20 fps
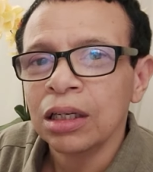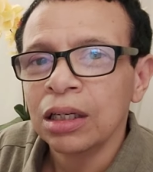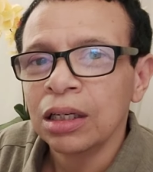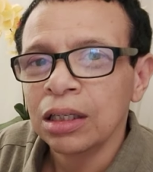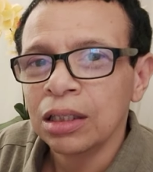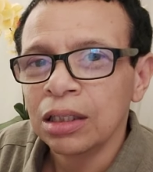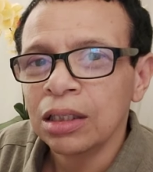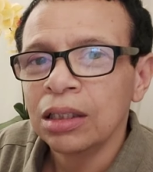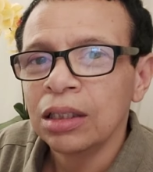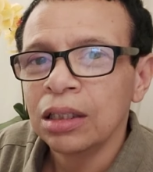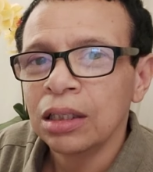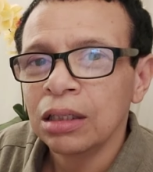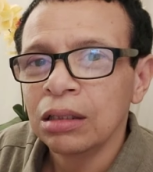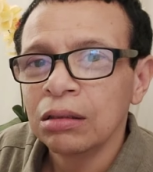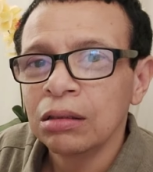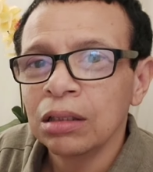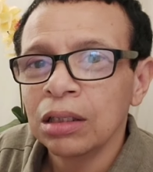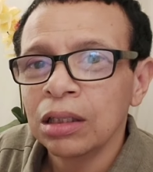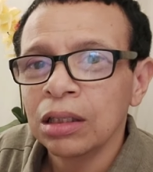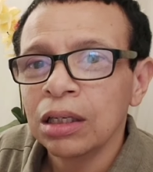And, you
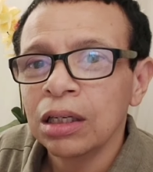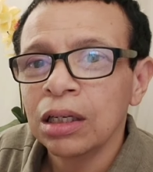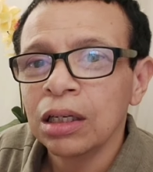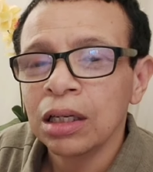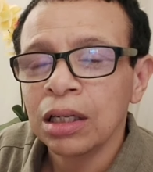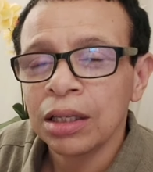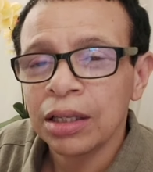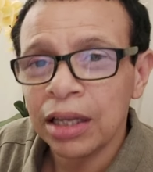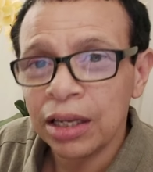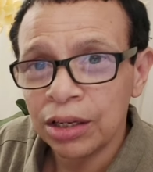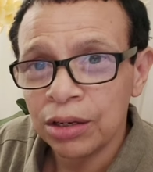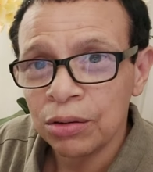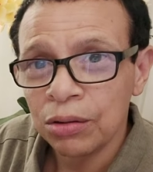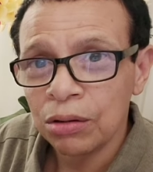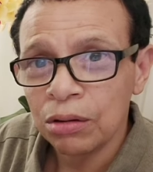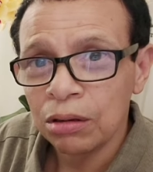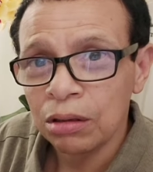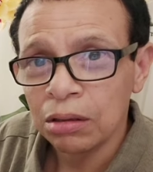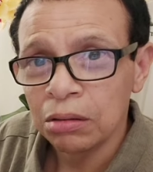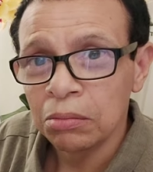know, thank you
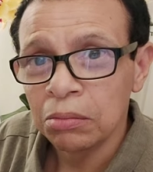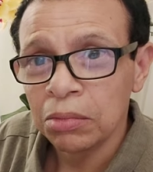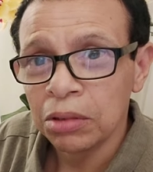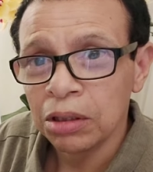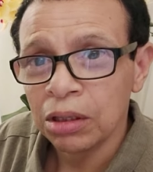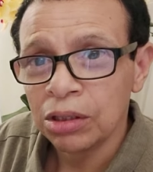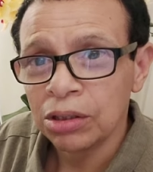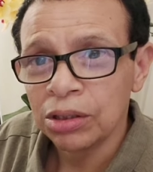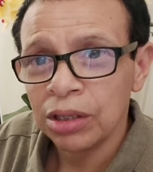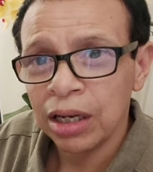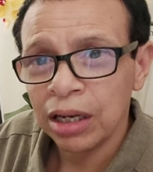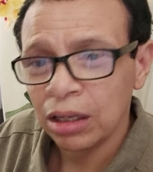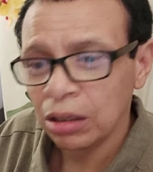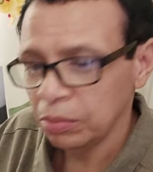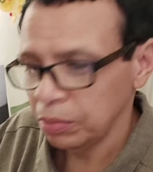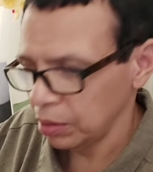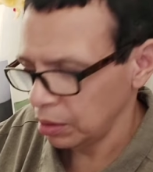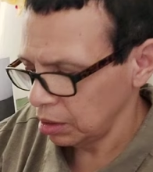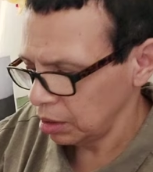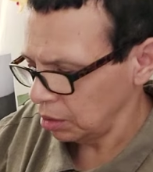all because you
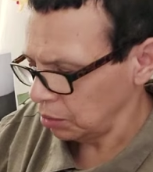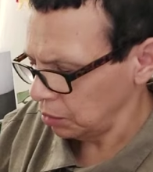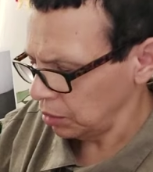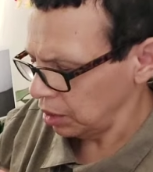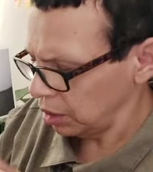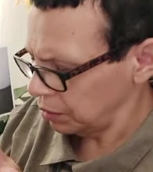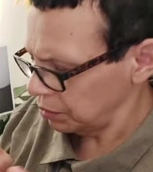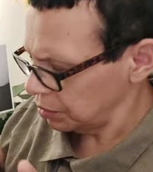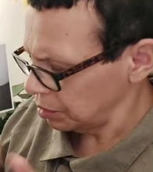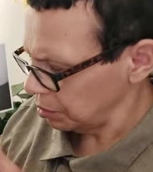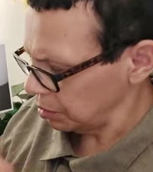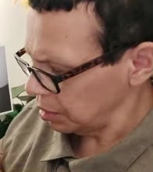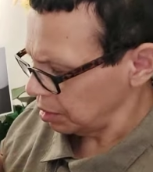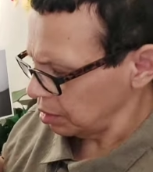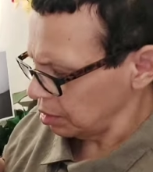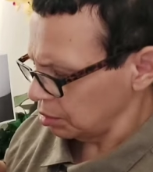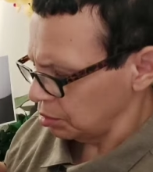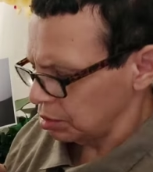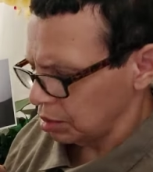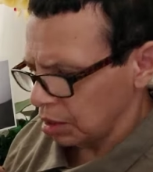help. And then we have somebody
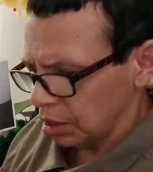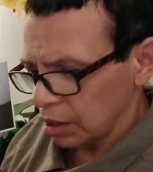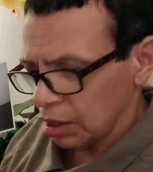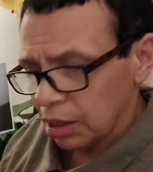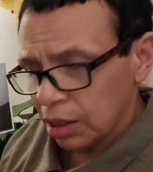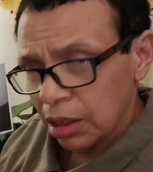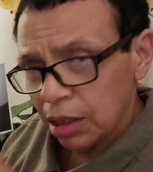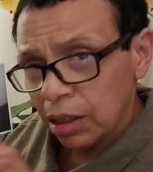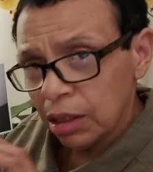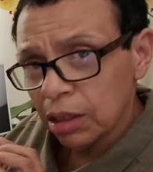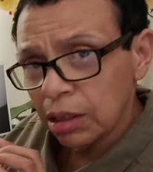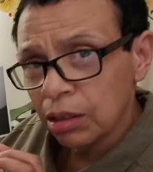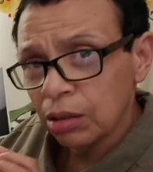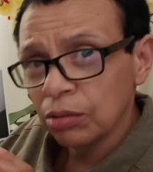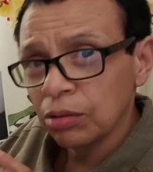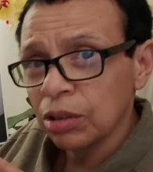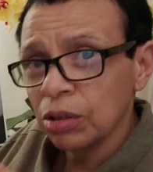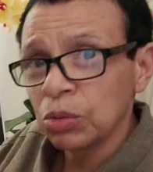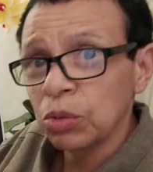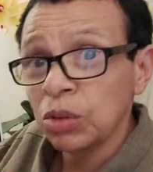else who sent these.
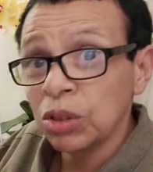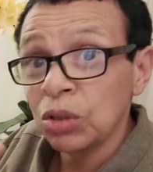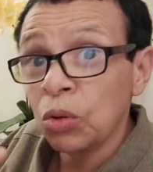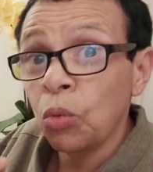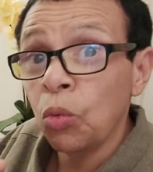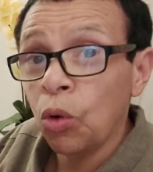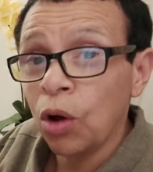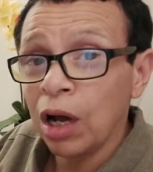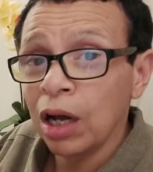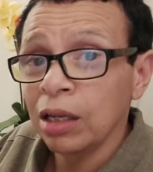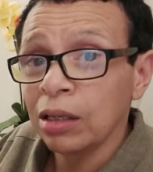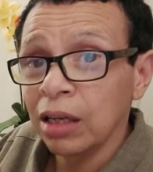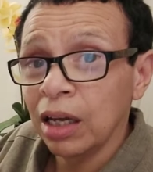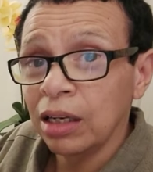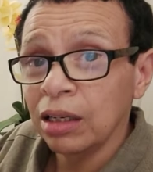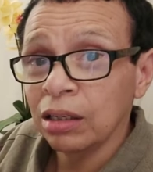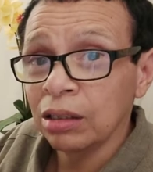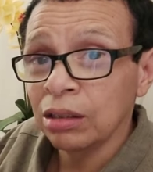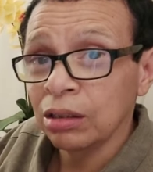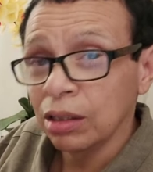This was a wand.
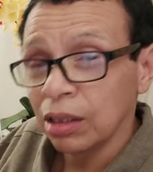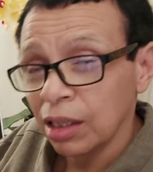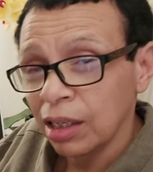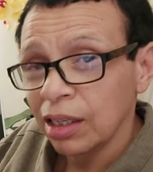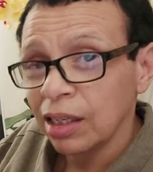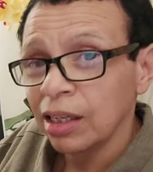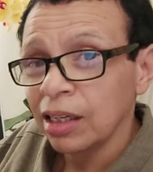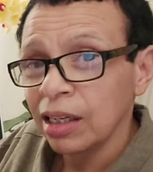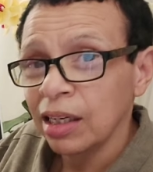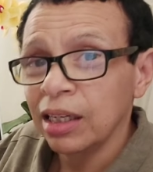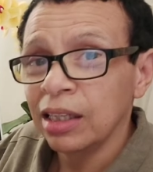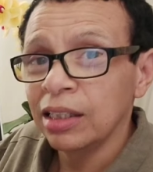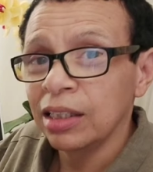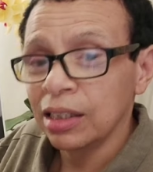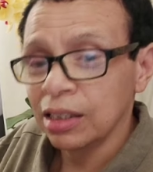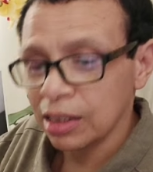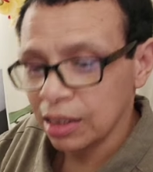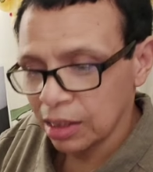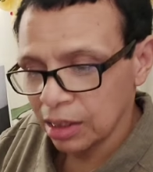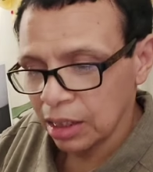I know it
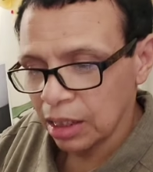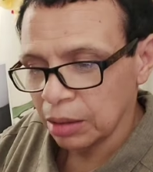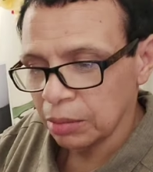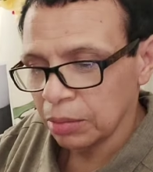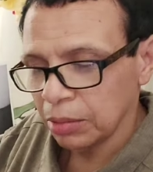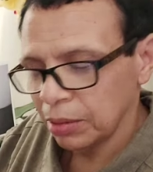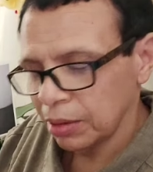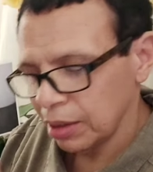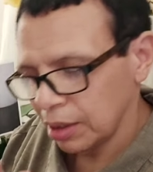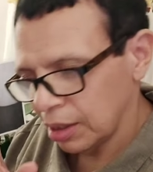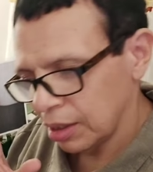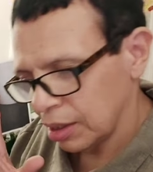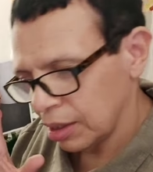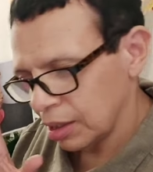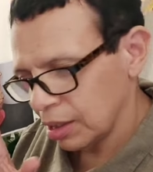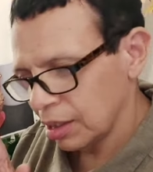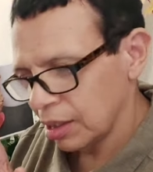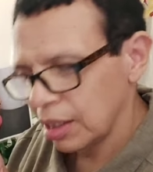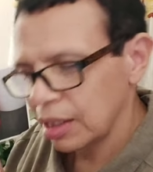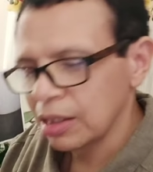did snap. Well,
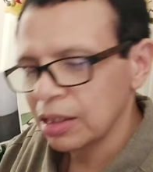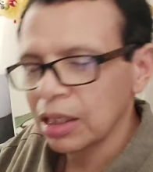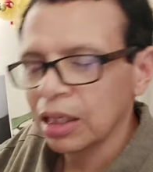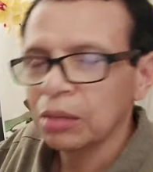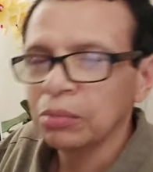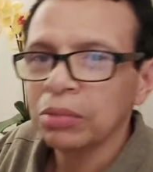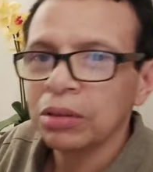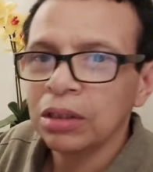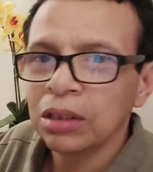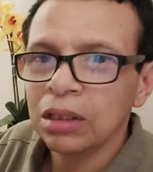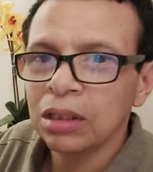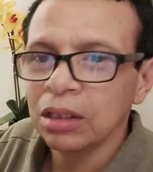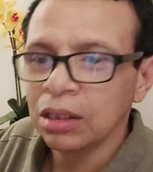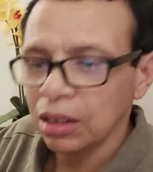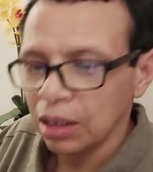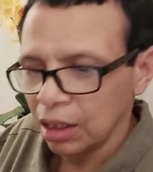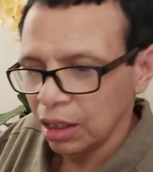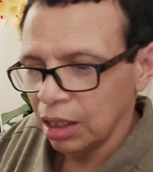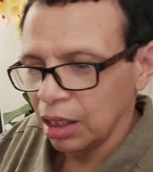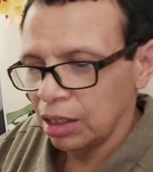things happen.
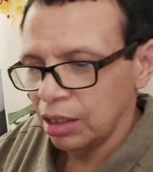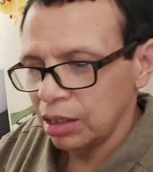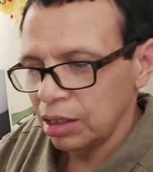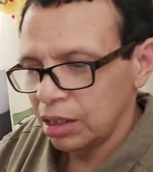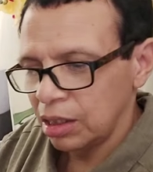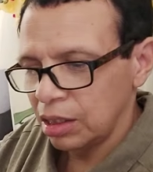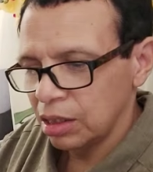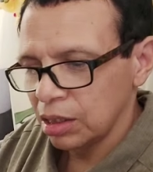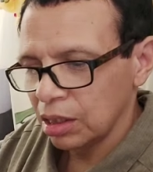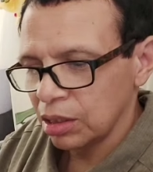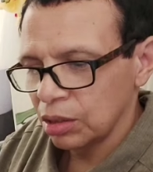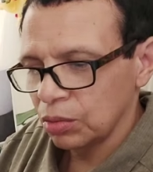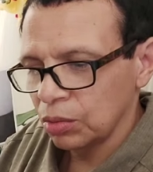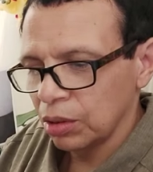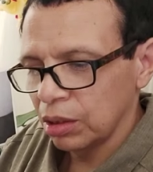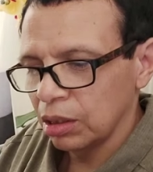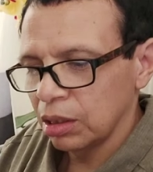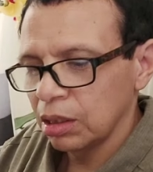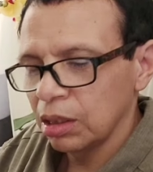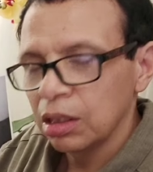And these as
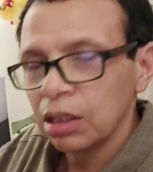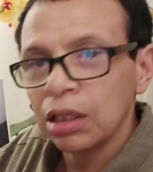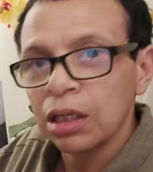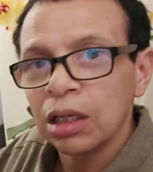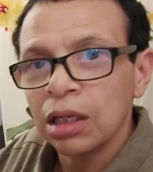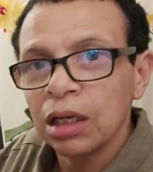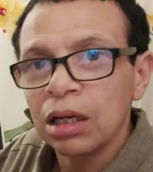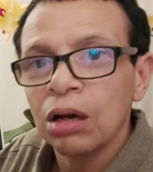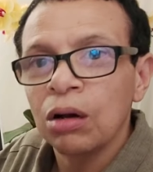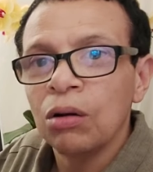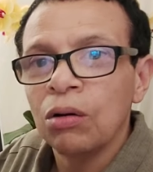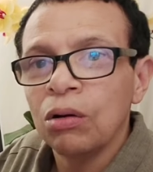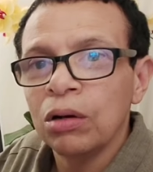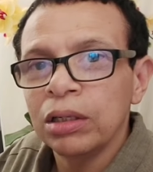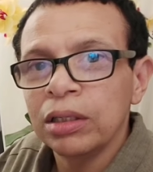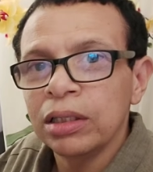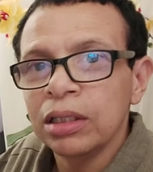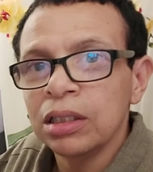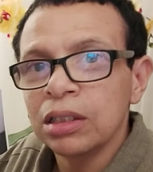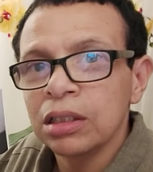well.
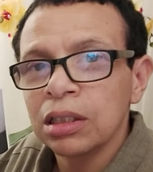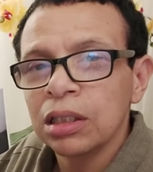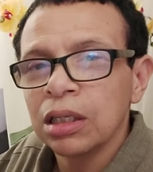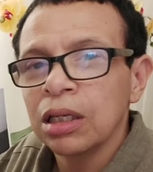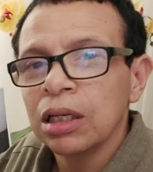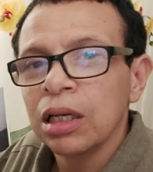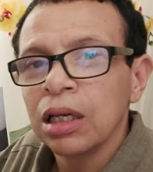All these.